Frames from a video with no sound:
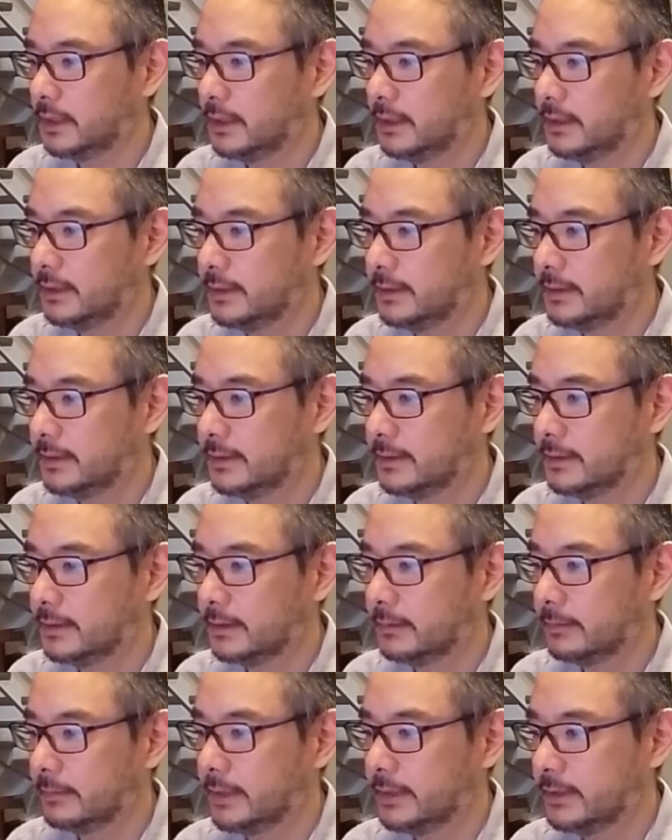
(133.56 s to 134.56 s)
and this is
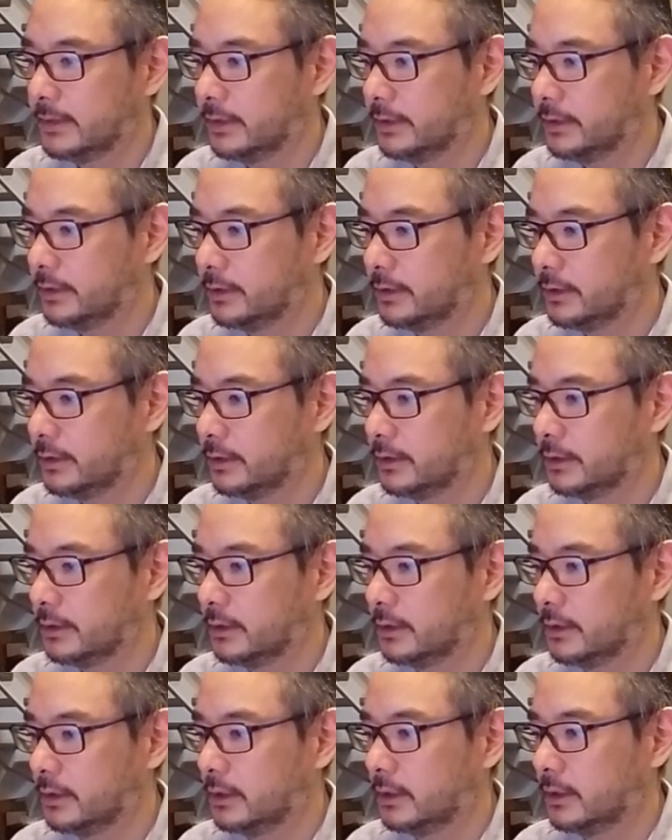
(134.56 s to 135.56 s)
our message.
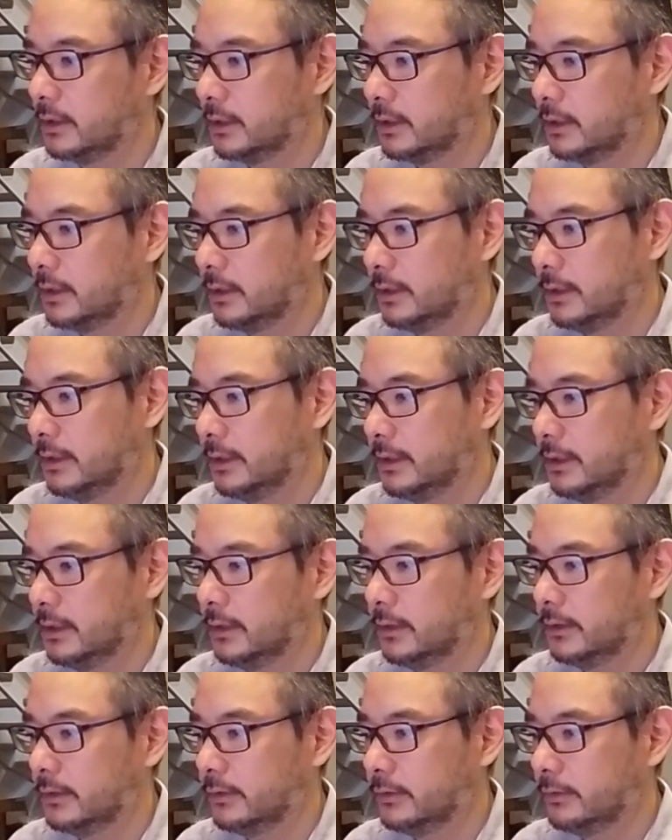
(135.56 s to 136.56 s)
It
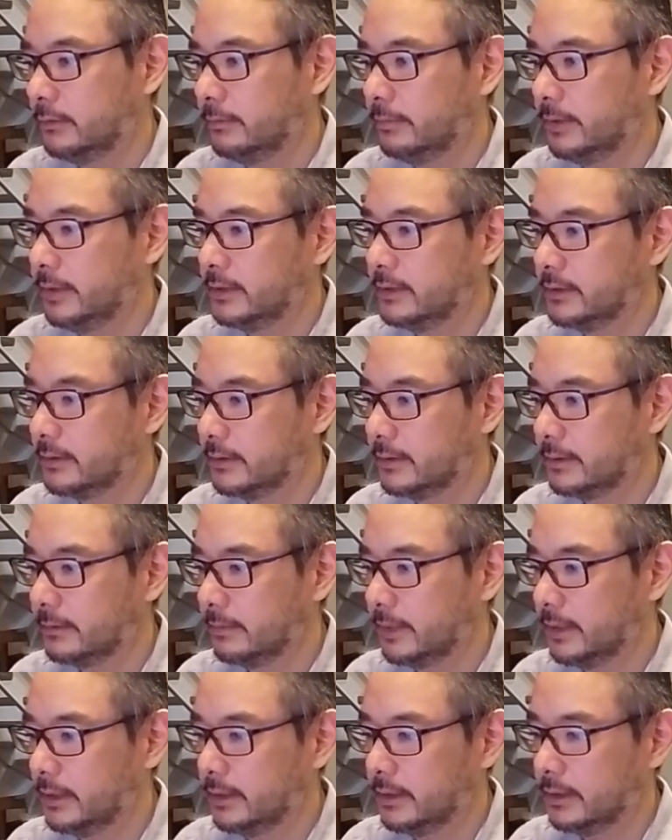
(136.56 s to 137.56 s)
could be just a
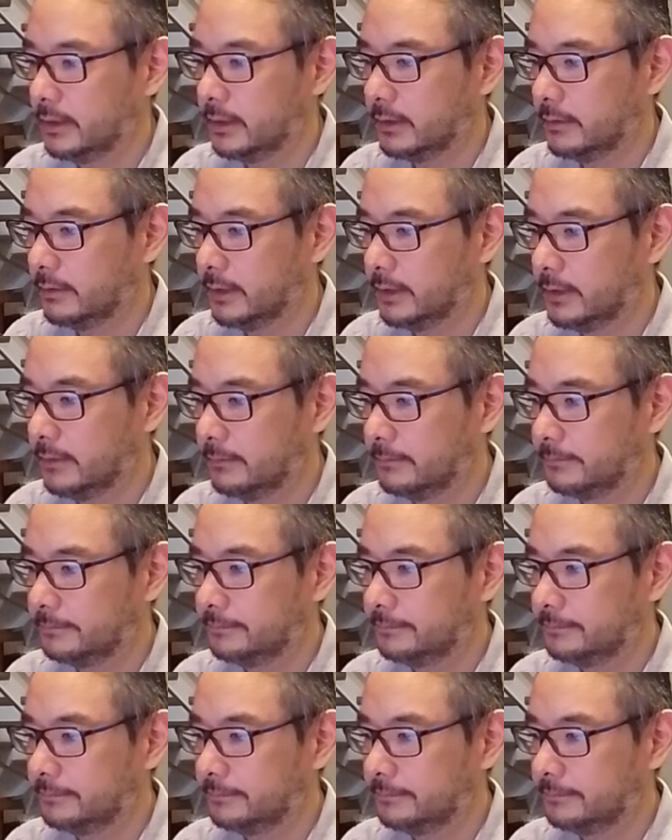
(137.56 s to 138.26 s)
meter anyway,